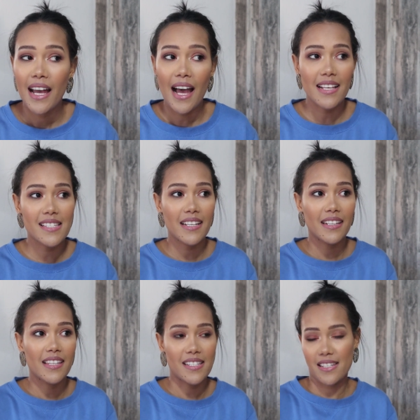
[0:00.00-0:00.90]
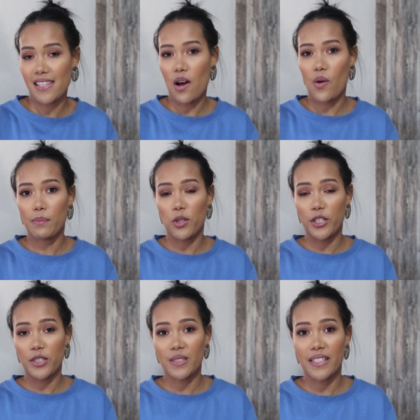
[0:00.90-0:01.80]
I said this is how I'm
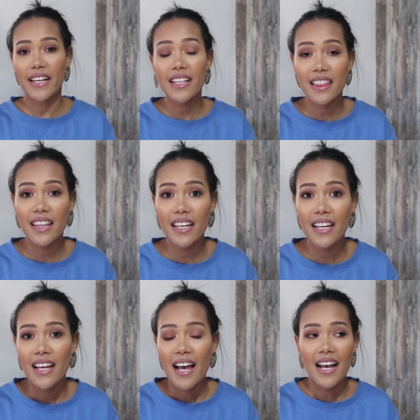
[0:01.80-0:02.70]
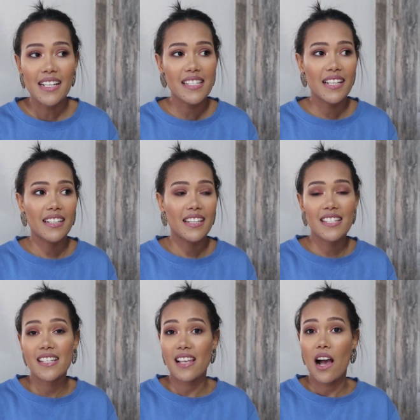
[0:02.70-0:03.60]
going to get there. I said
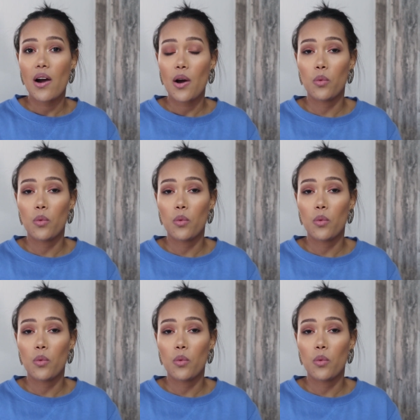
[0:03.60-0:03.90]
this is how I